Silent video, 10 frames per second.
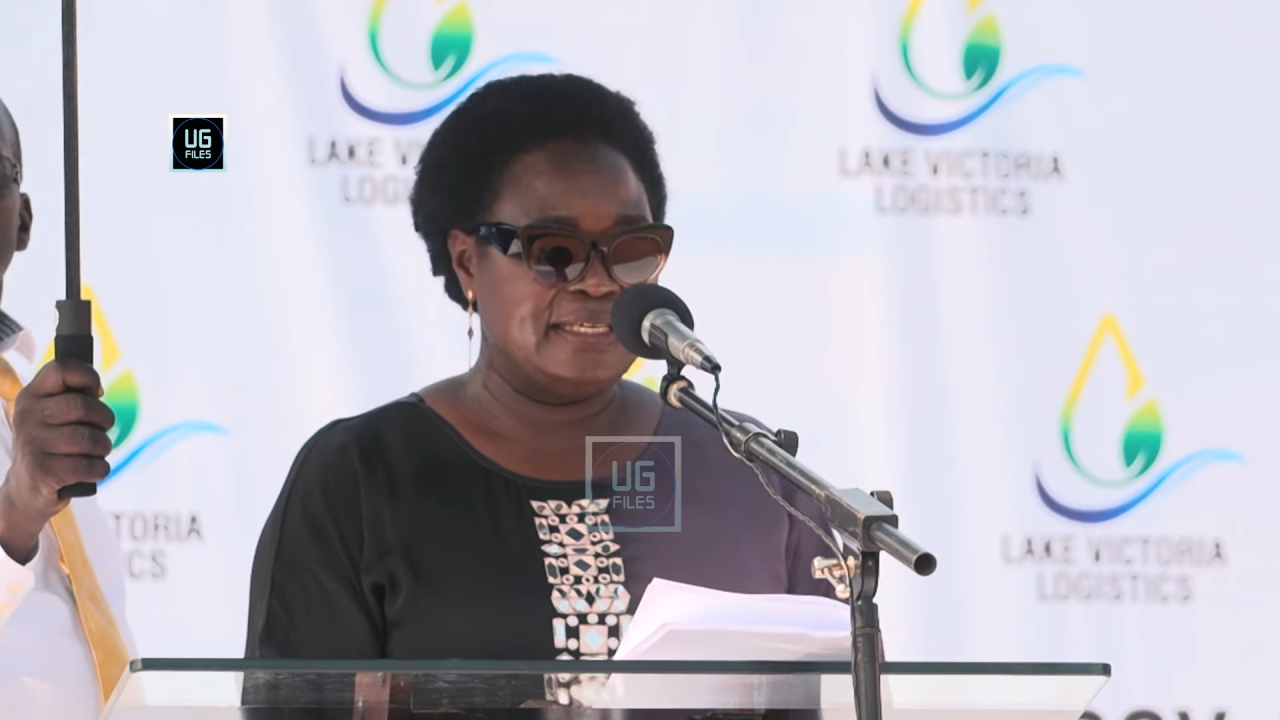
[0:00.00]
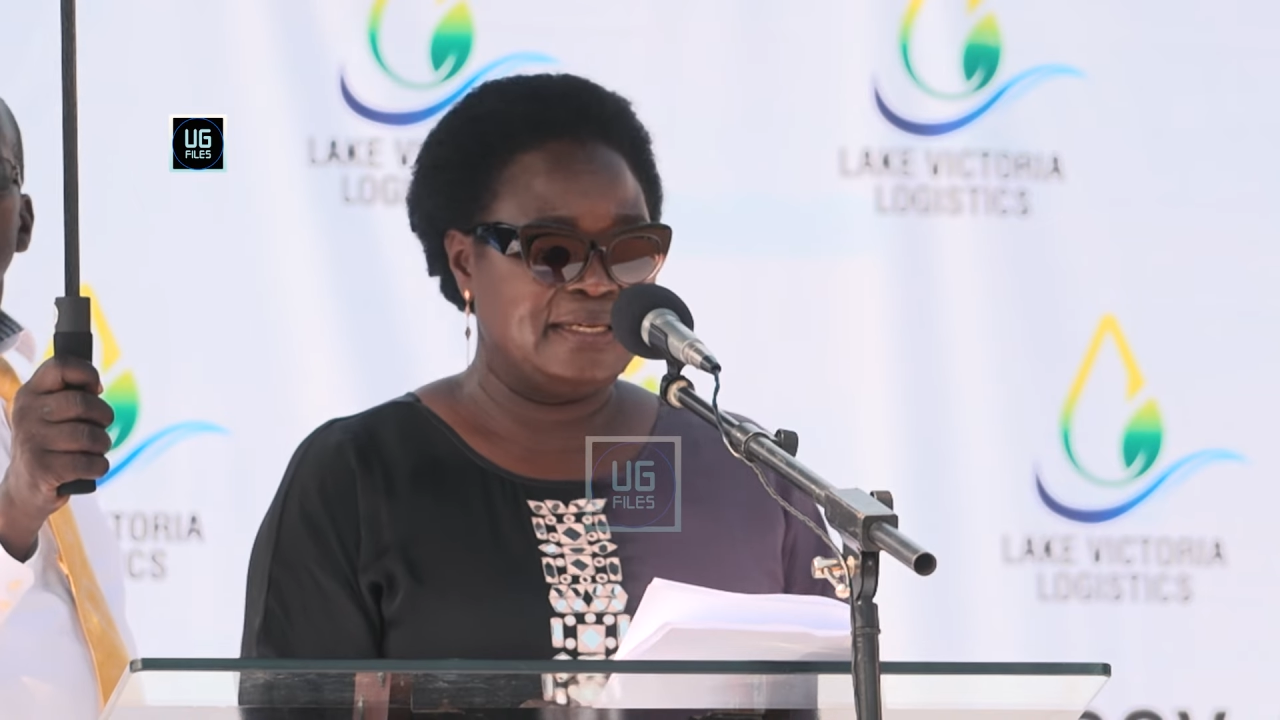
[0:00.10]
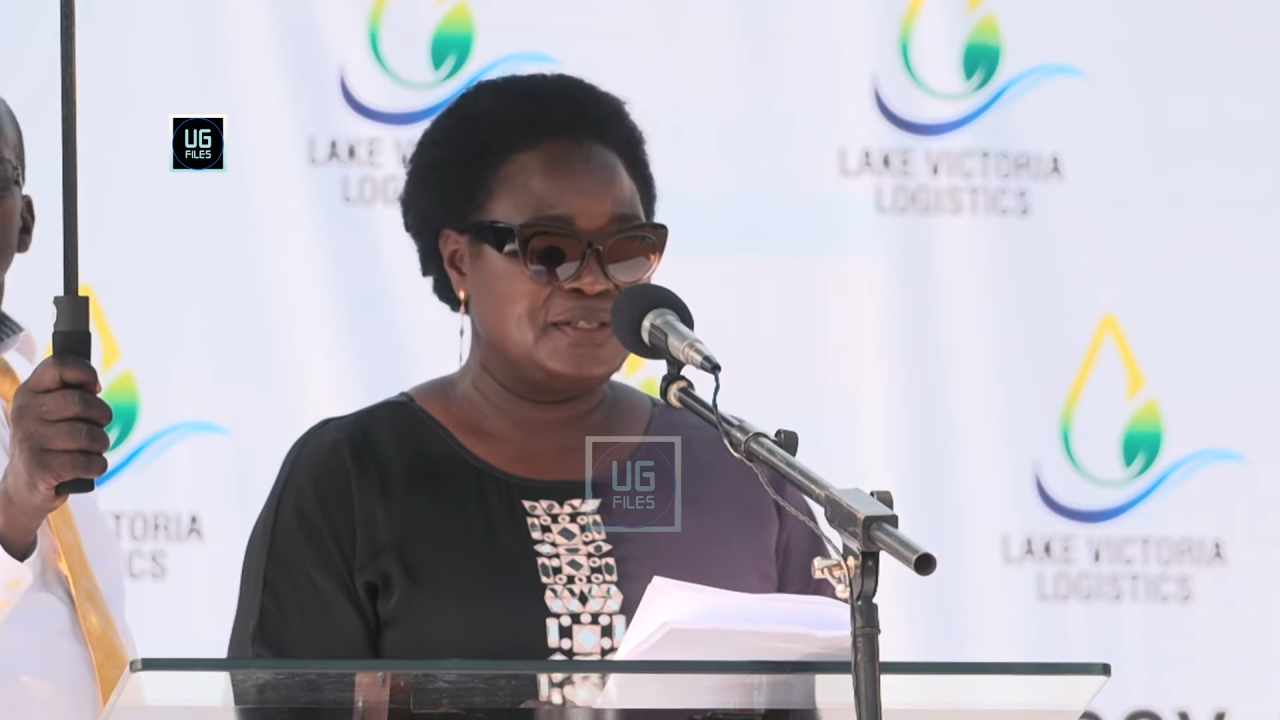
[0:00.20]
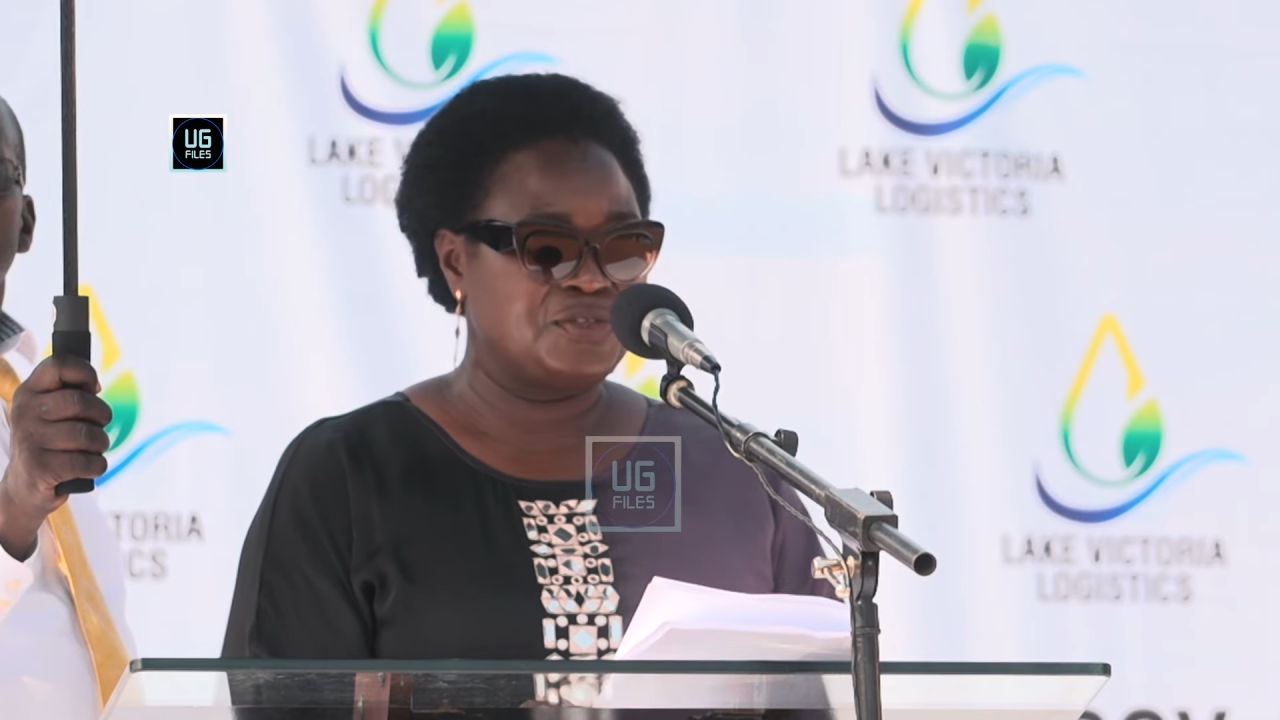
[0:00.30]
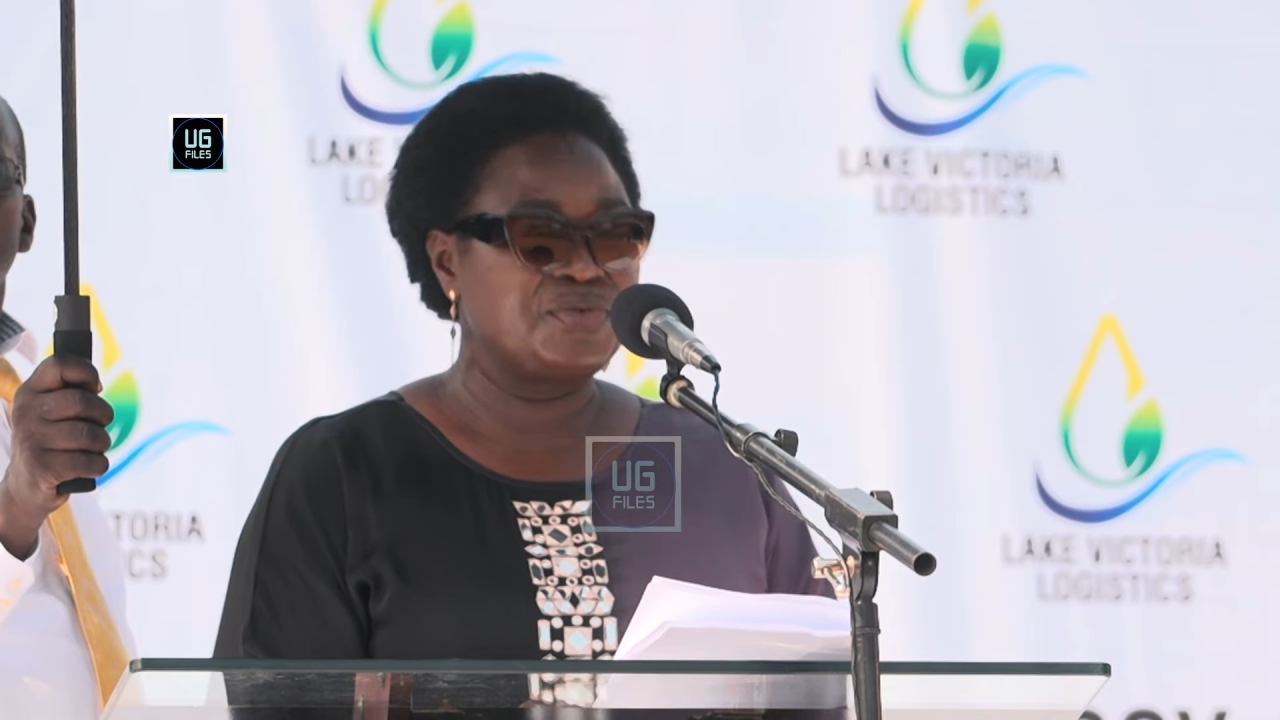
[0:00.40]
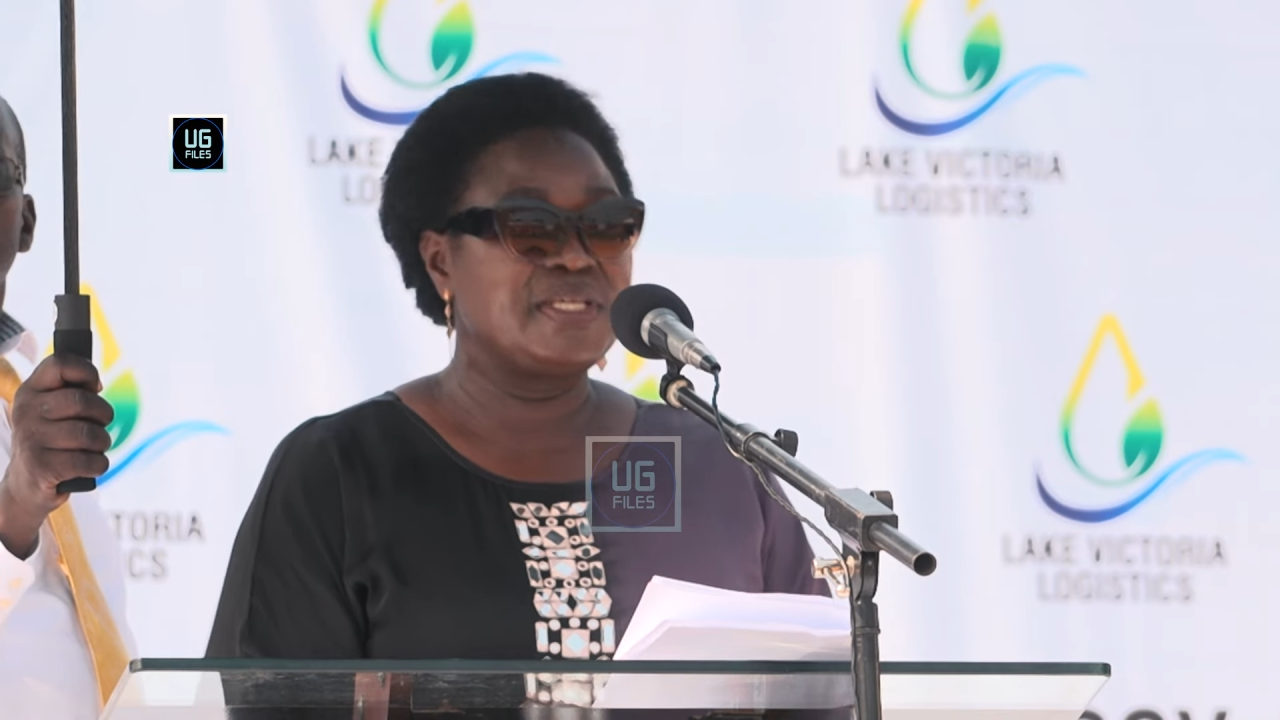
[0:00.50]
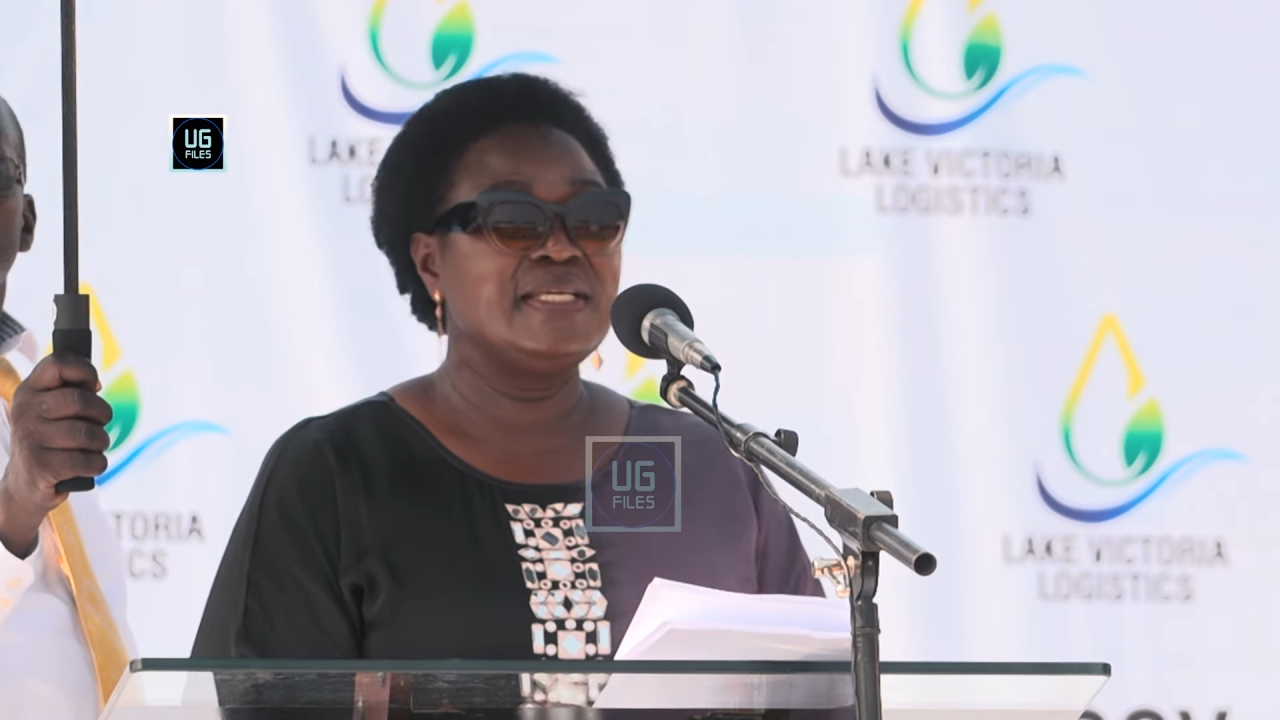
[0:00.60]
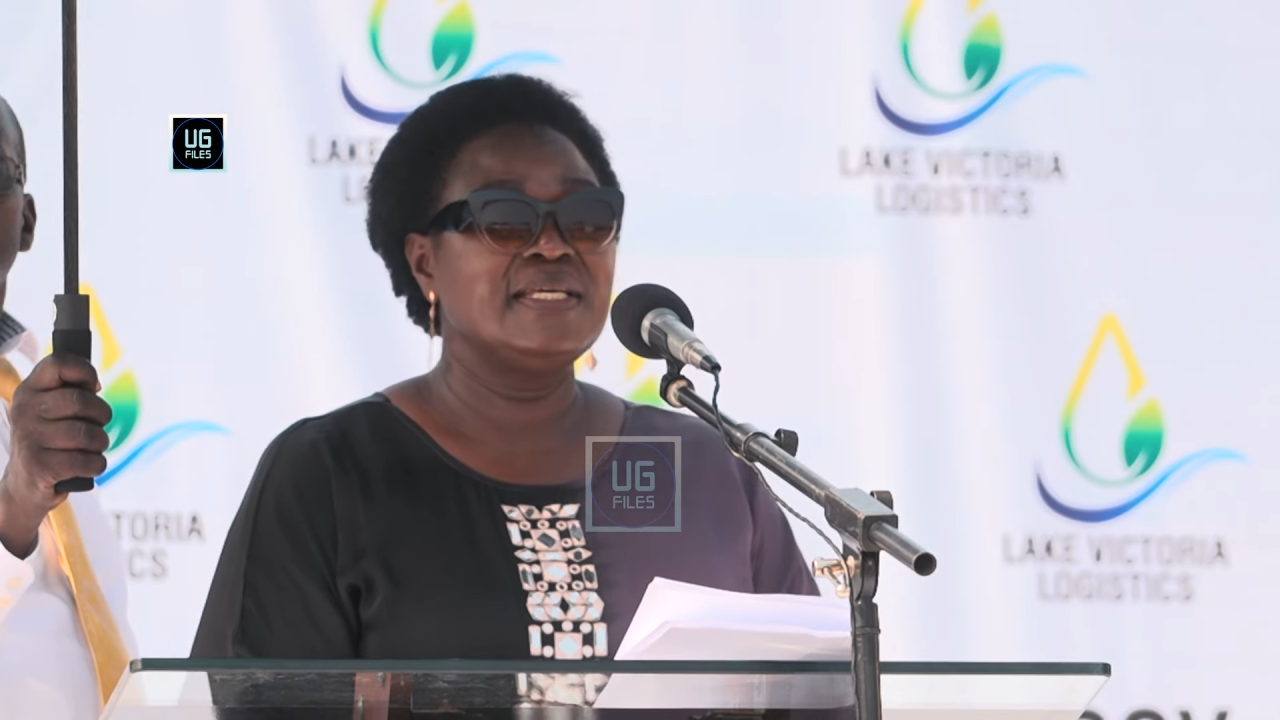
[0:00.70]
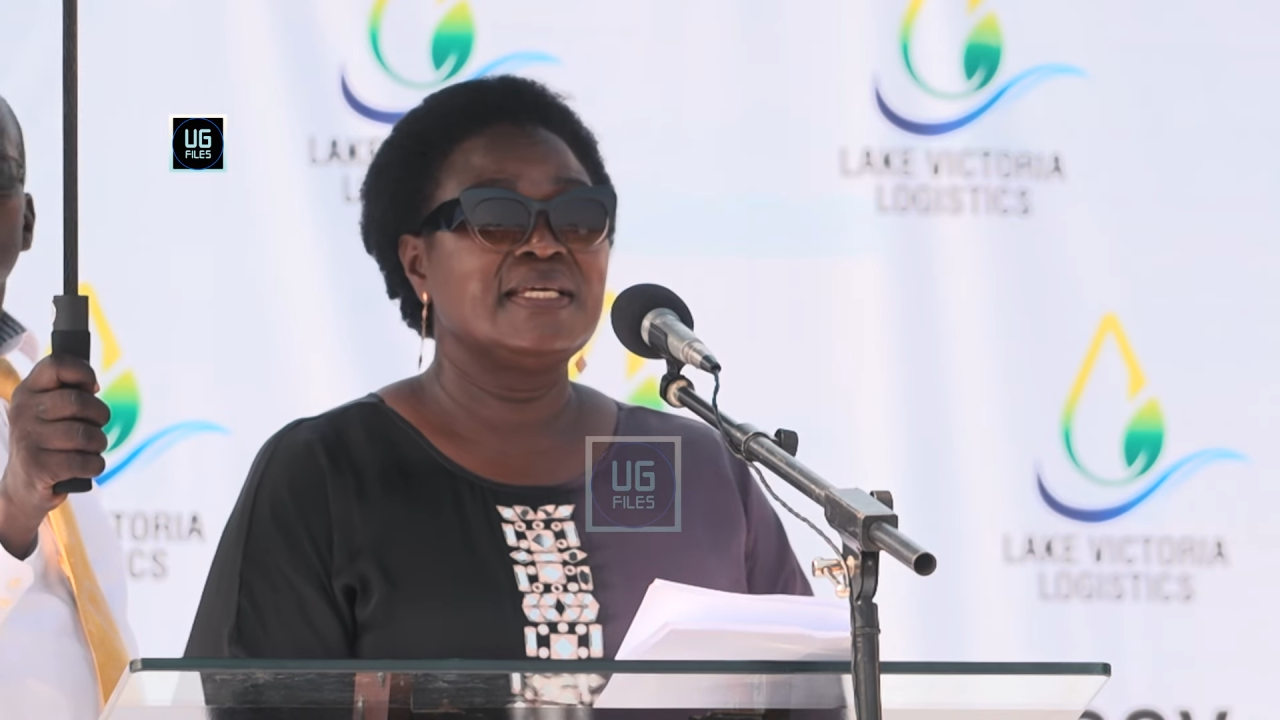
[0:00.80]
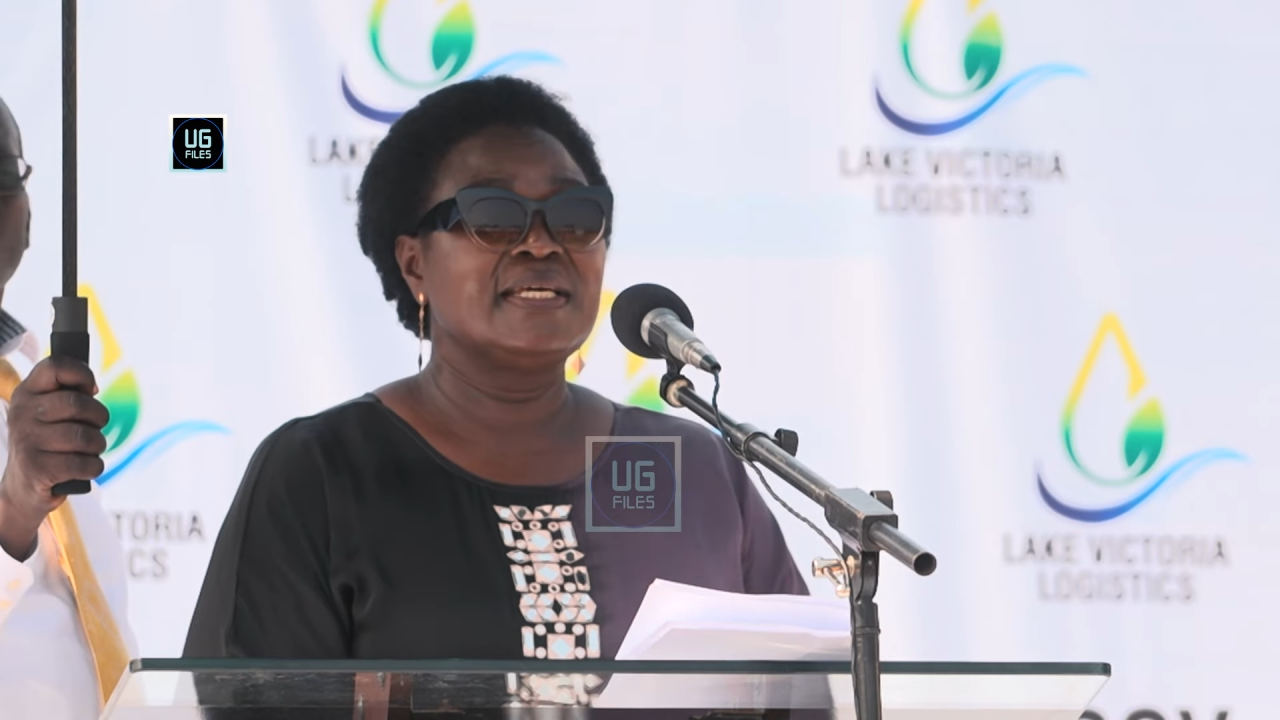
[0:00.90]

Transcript: industry.